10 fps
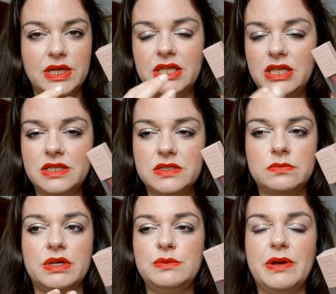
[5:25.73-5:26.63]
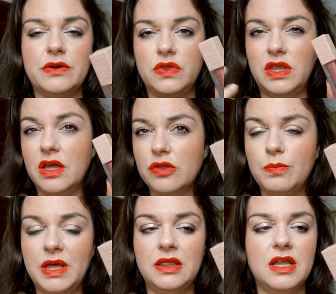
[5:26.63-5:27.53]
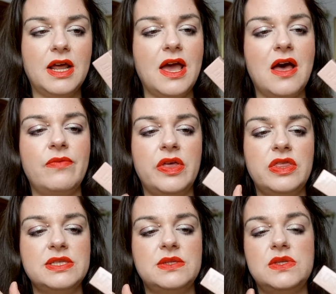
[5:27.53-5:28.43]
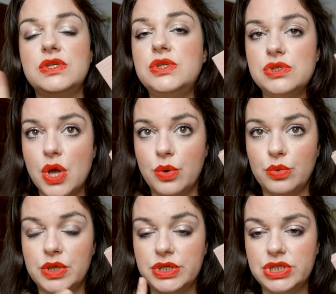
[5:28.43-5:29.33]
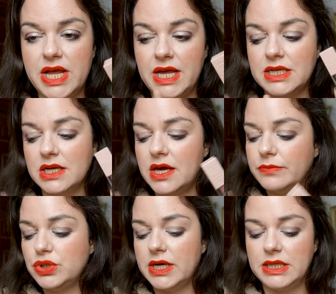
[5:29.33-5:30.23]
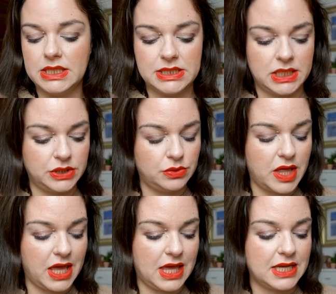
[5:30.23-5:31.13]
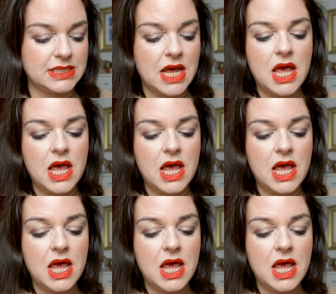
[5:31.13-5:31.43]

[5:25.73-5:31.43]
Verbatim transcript: I think this is much better than the other pink that I have and this is the stone shade and I have tried this and I do like it.